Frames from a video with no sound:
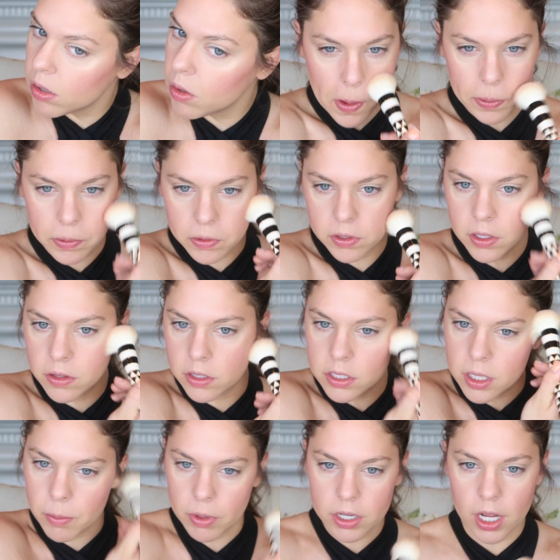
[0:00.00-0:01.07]
Especially in the
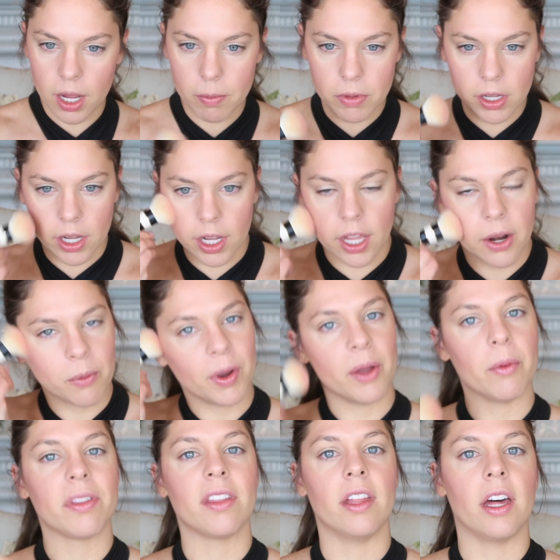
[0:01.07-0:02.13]
summertime, you can get away
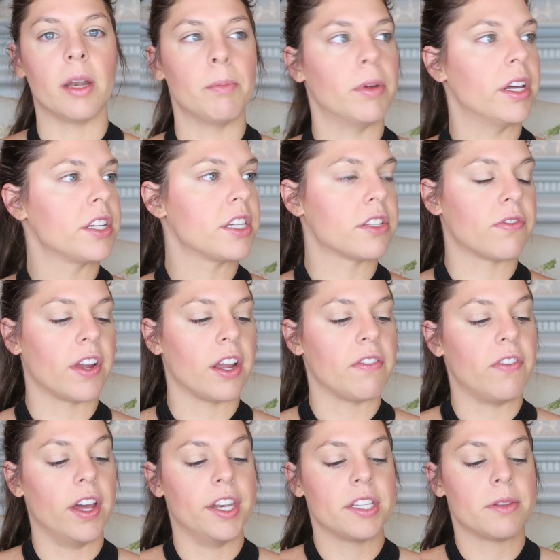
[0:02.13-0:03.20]
with a lot of blush. It's very
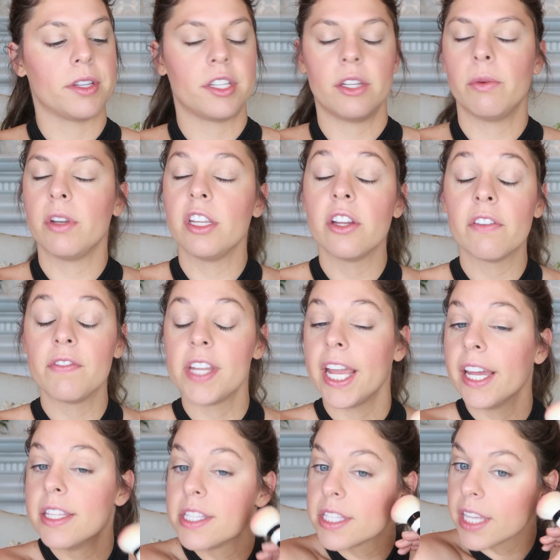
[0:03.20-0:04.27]
fun, especially when you have
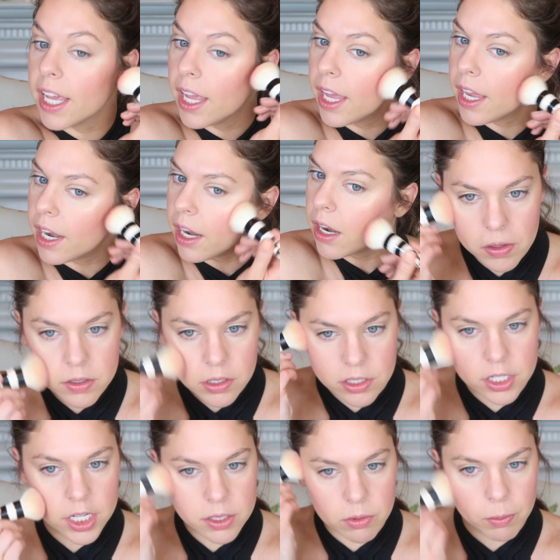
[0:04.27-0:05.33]
tan skin and because your
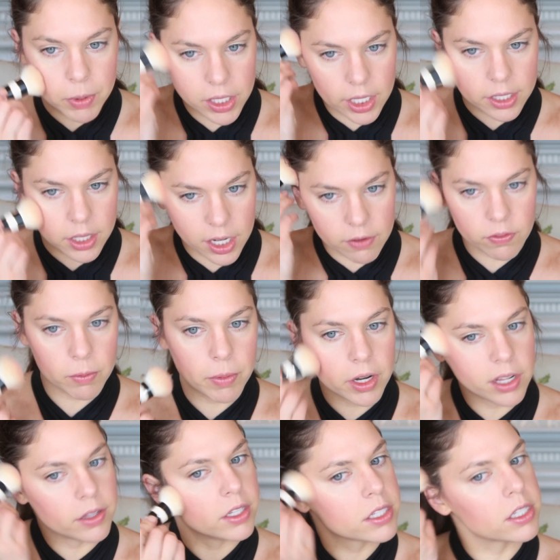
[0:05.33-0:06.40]
cheeks will be like that if you've been
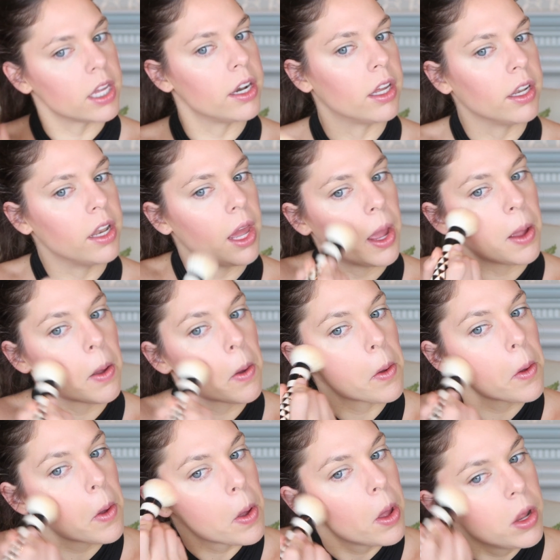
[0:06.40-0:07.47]
in the sun all day.
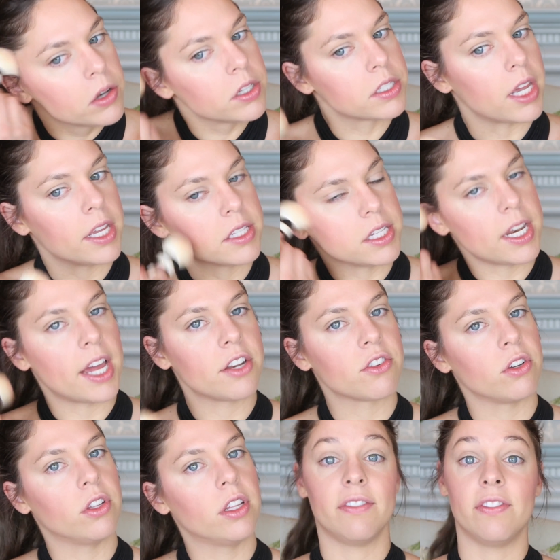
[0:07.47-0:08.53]
Just has a
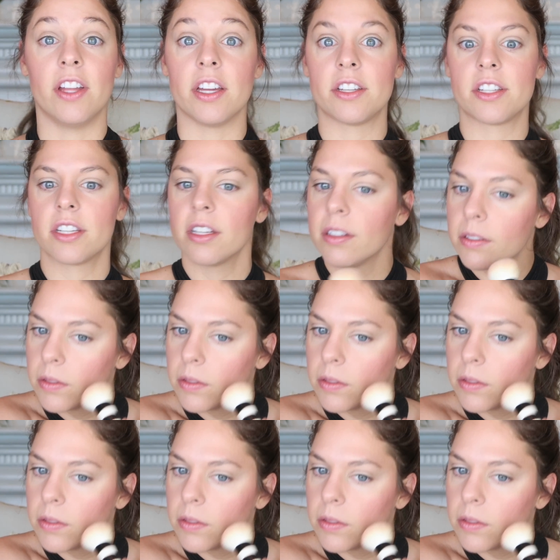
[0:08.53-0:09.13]
natural flush